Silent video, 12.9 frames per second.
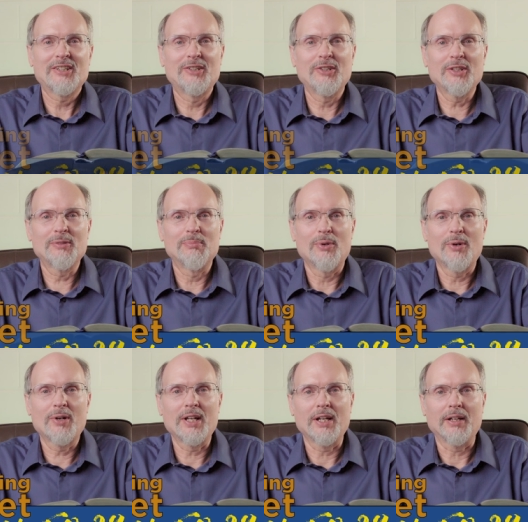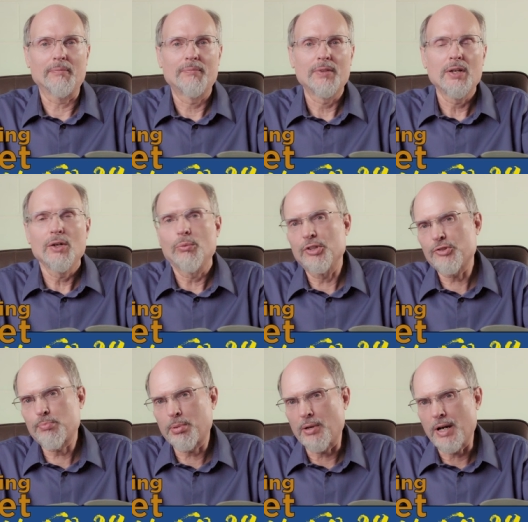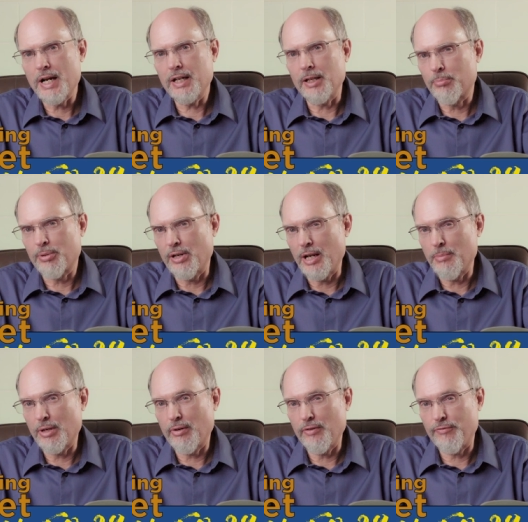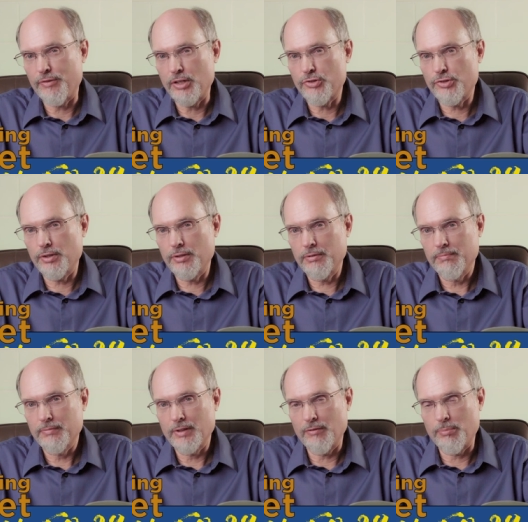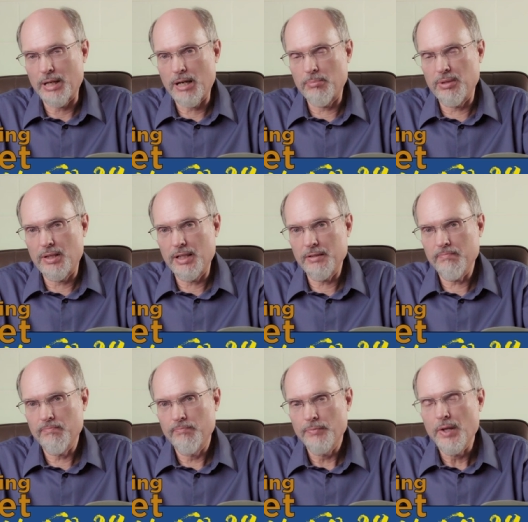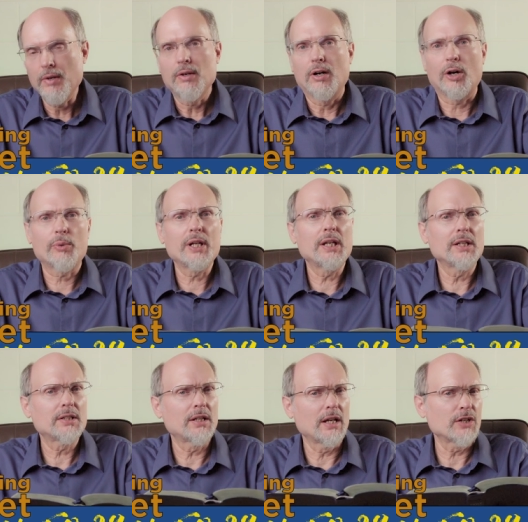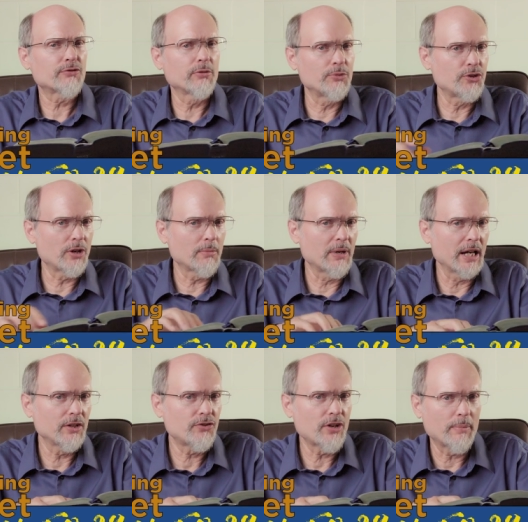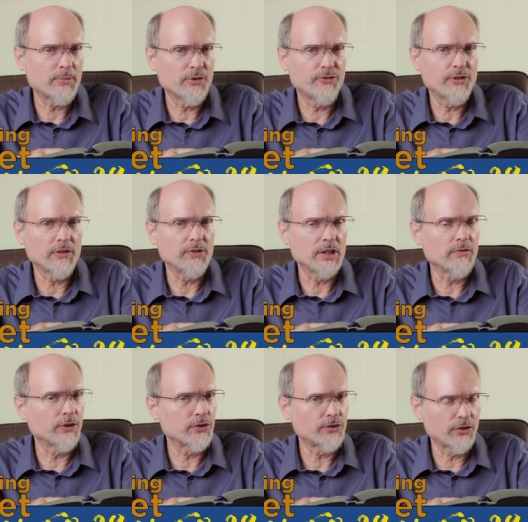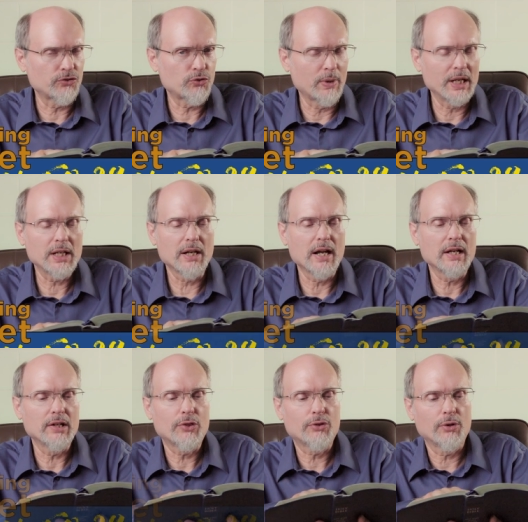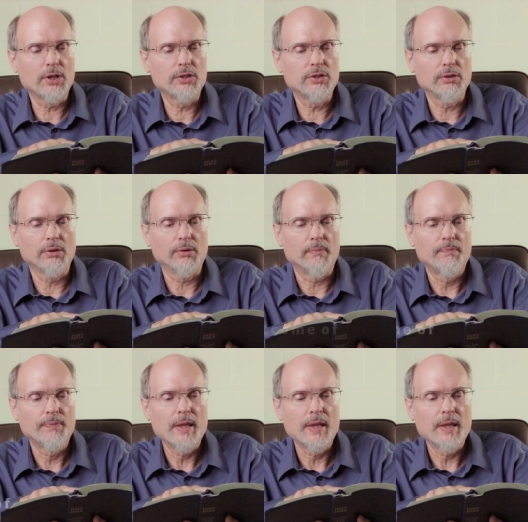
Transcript: Good morning. Was pride a primary feature of Babylon? Our reading today is from Jeremiah chapter 50, verses 29 to 32.